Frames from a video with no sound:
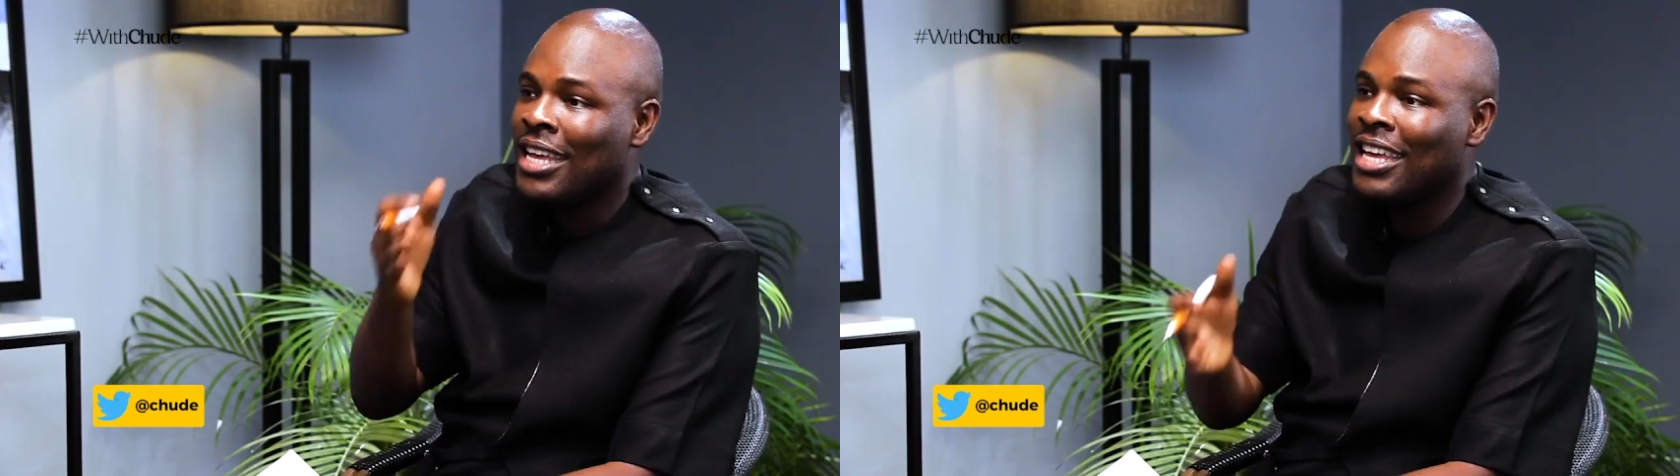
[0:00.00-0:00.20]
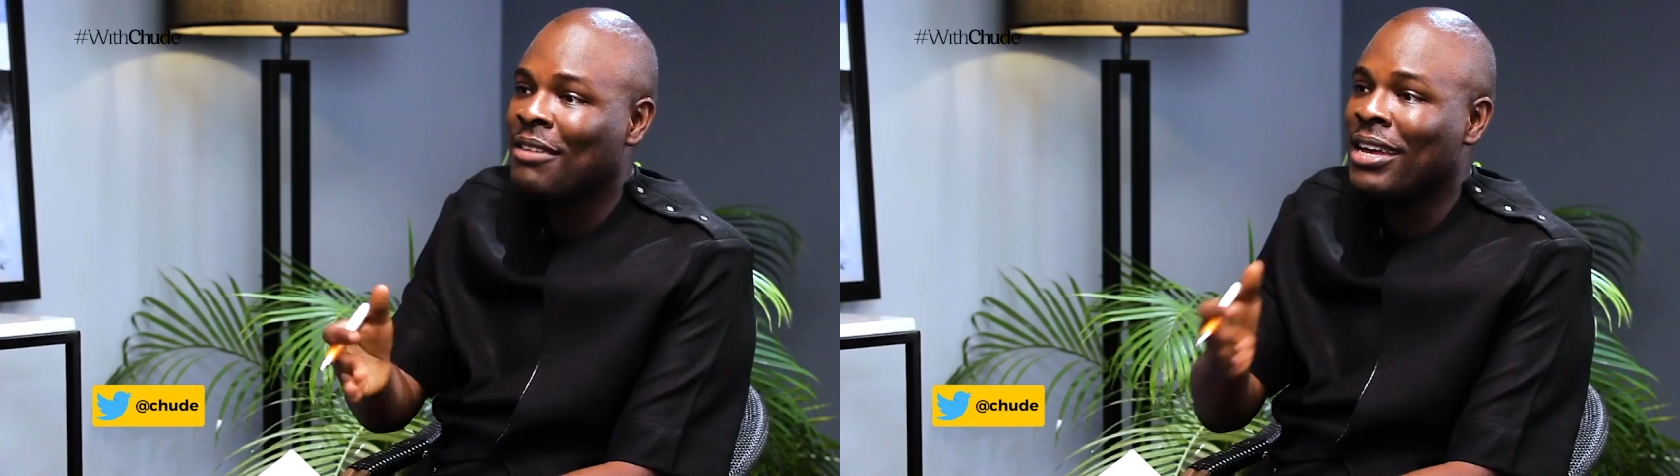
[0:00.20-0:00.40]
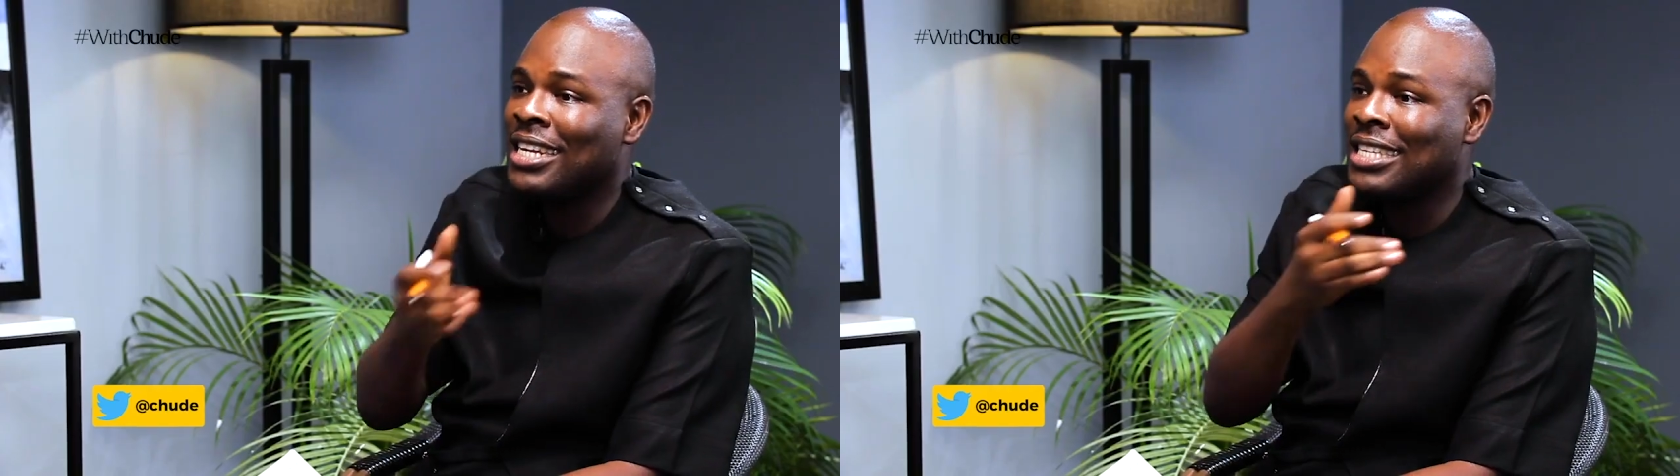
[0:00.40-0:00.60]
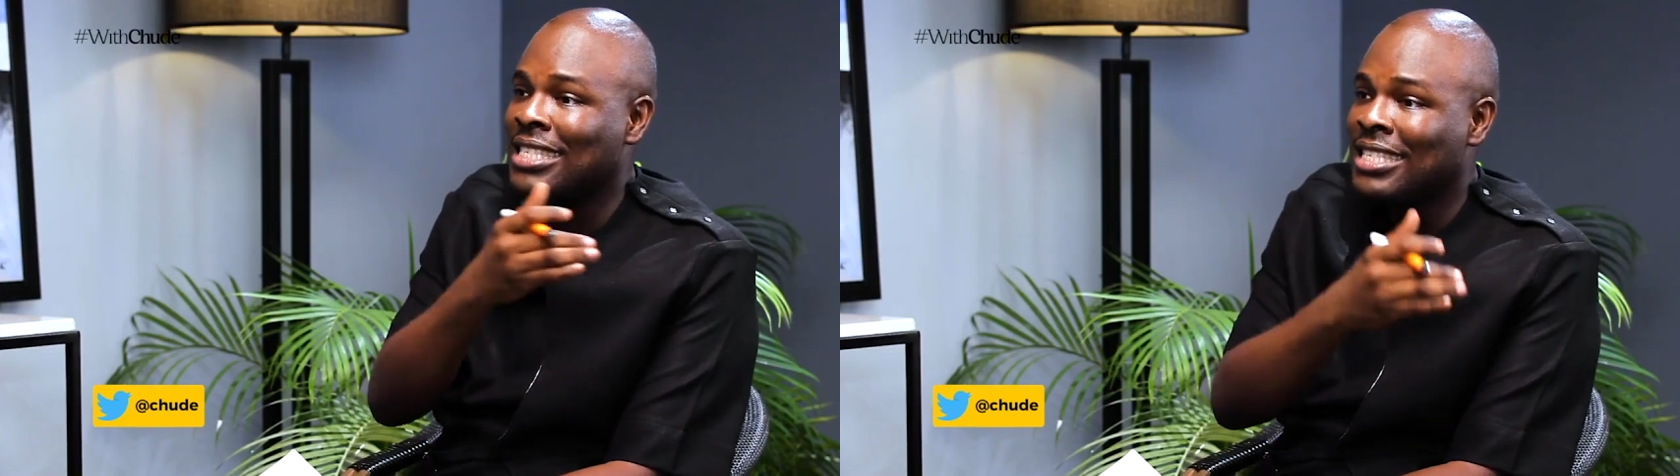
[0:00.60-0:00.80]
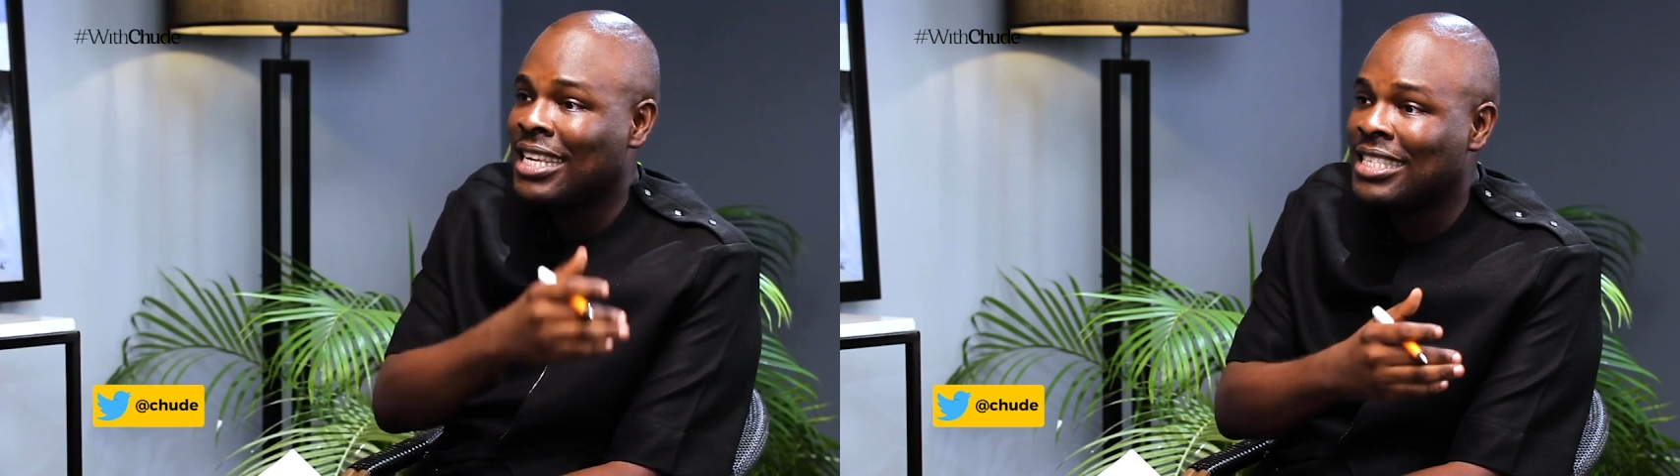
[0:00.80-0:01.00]
him and his
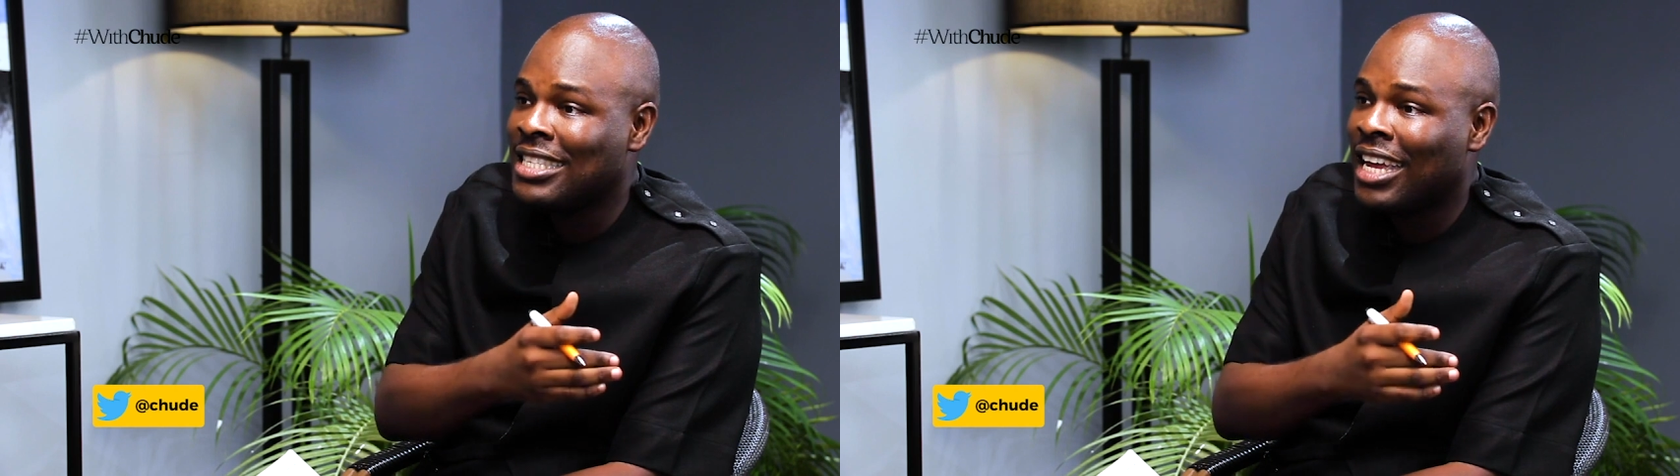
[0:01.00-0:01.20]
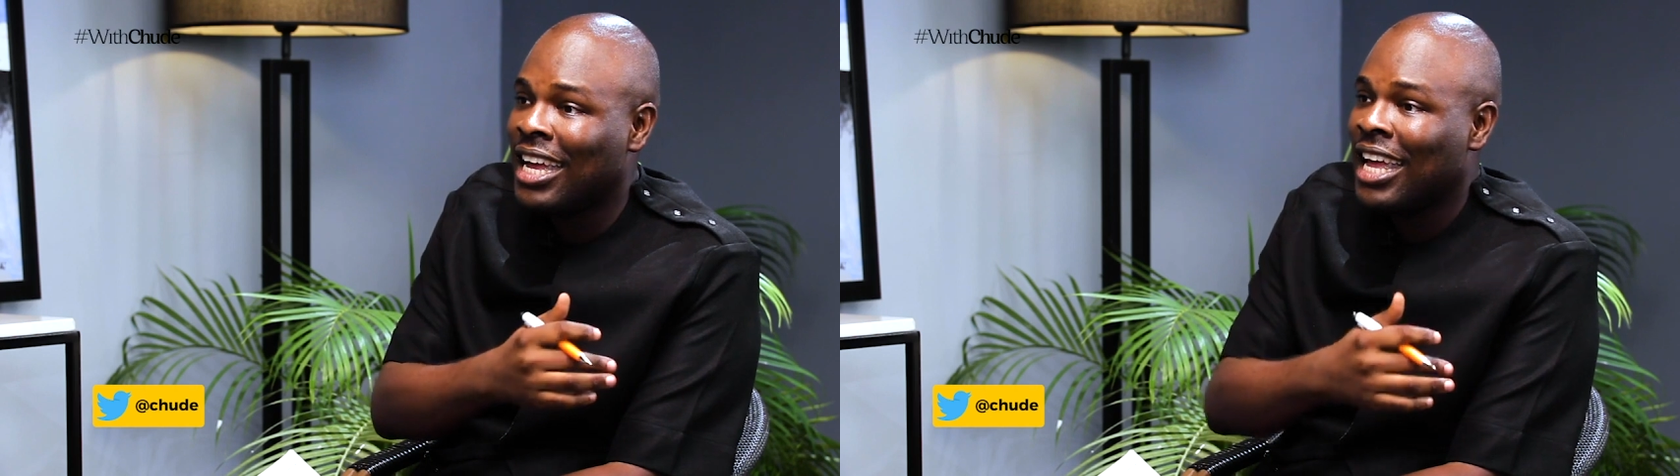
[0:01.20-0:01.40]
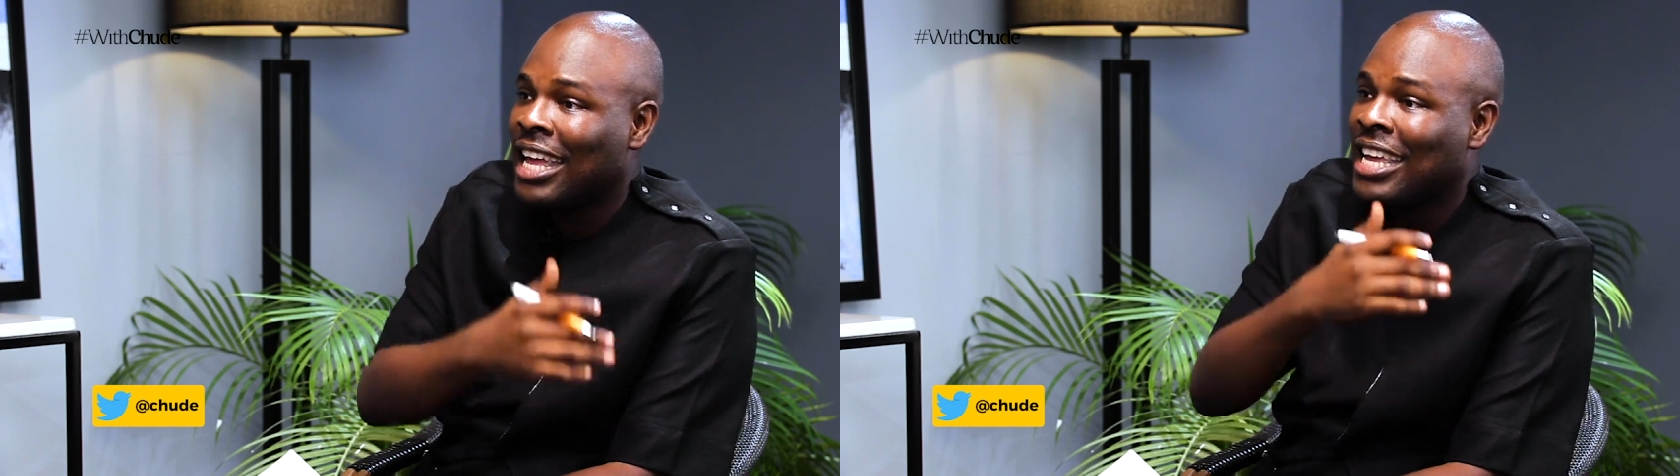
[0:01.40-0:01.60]
sister,